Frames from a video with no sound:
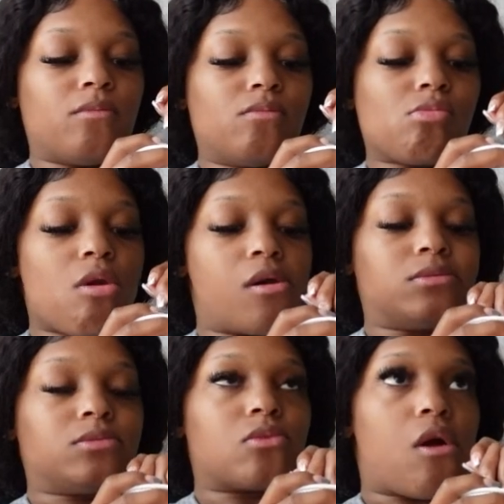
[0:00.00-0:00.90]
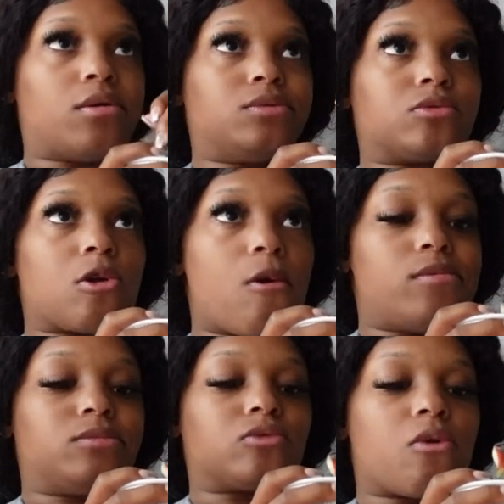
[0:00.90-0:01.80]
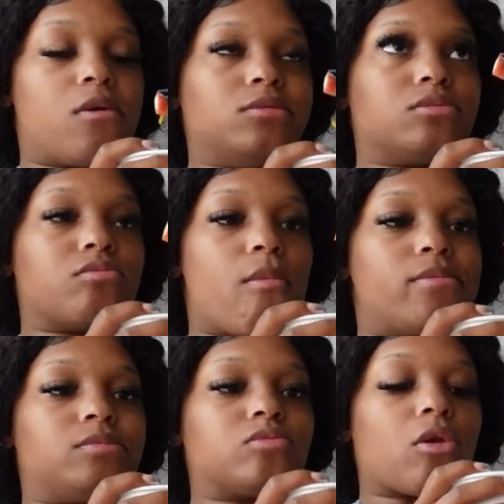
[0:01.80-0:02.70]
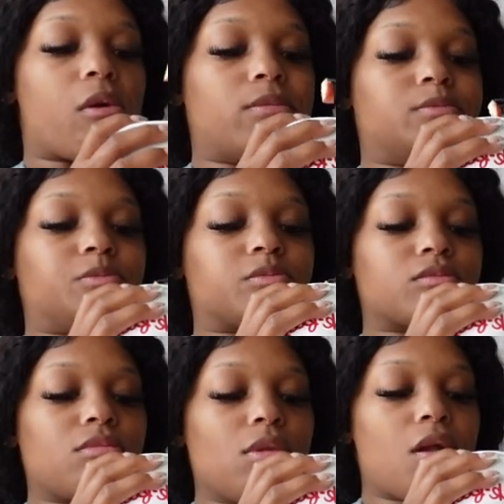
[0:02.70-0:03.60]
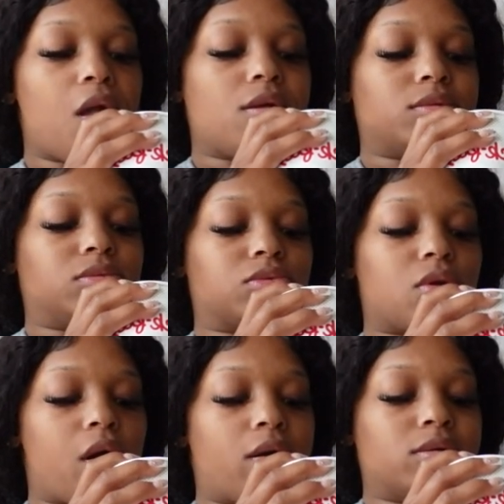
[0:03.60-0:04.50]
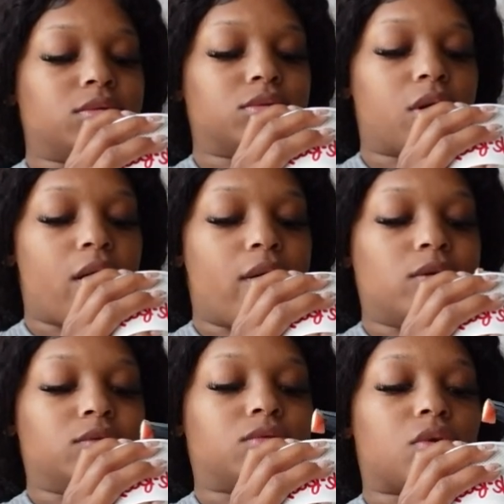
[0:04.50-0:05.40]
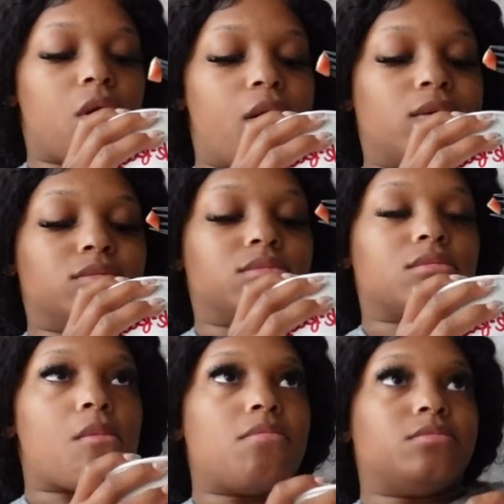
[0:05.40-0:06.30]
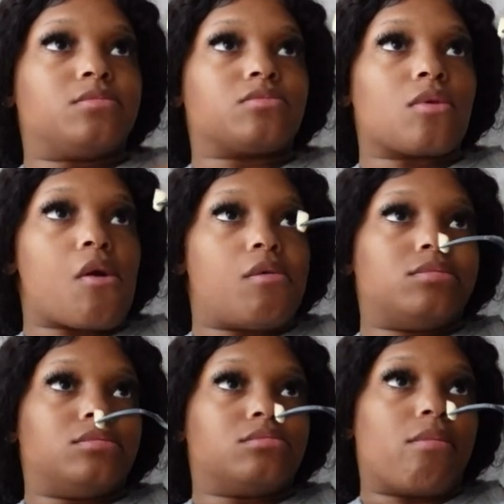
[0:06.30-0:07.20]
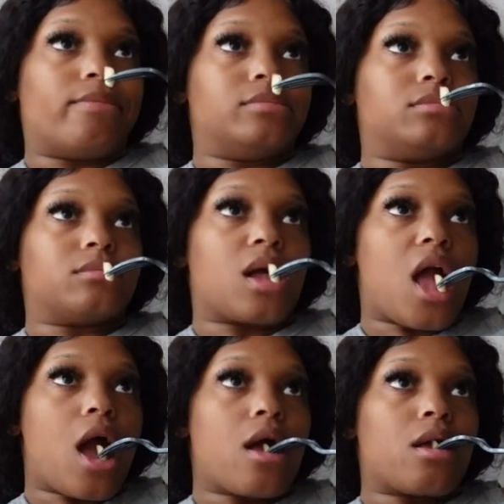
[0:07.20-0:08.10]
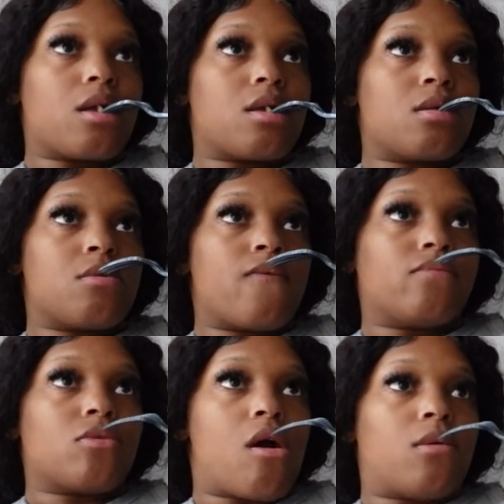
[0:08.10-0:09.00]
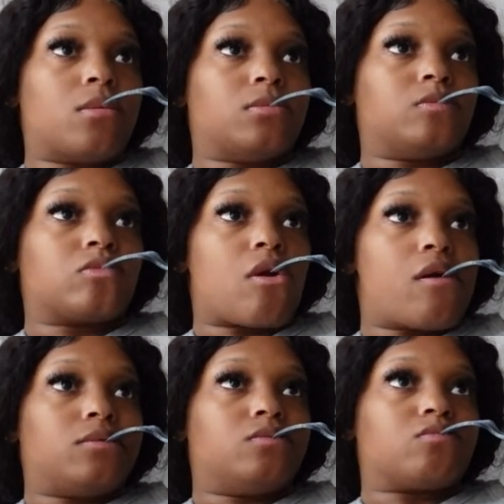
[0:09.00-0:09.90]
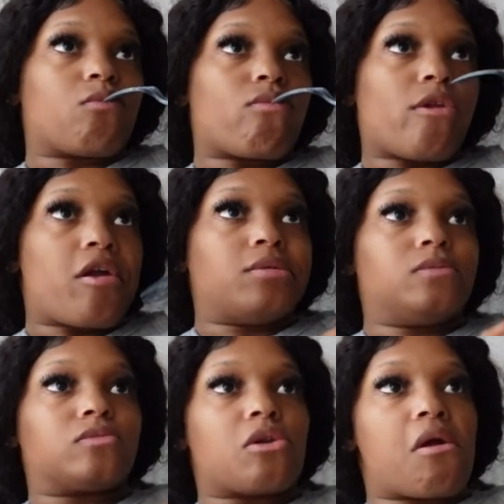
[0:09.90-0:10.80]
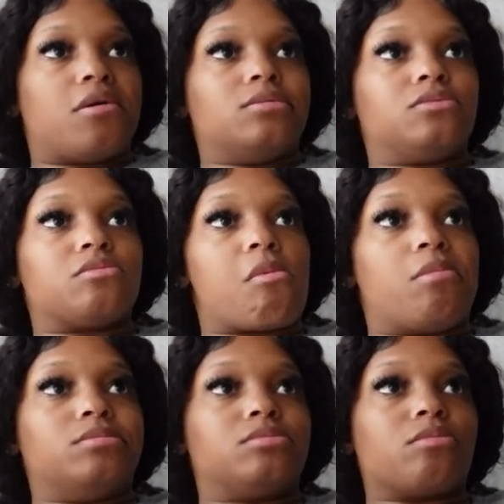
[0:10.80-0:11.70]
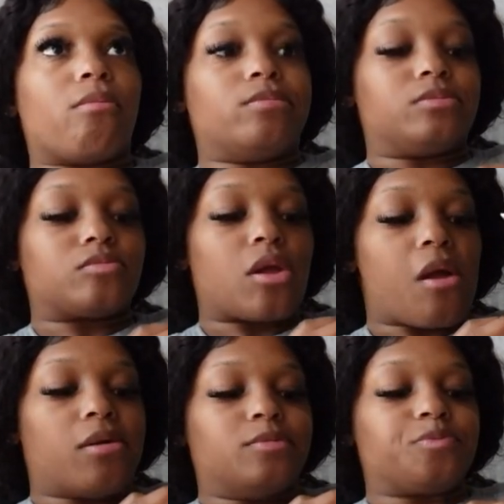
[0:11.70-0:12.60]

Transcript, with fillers: And while he over here taking a picture, not knowing his girl's seat gone, she come back like, damn, if you want me in a groupie ass nigga, you groupie nigga taking a picture, you would know somebody took my seat. It should have been like, don't sit here, this is JTC.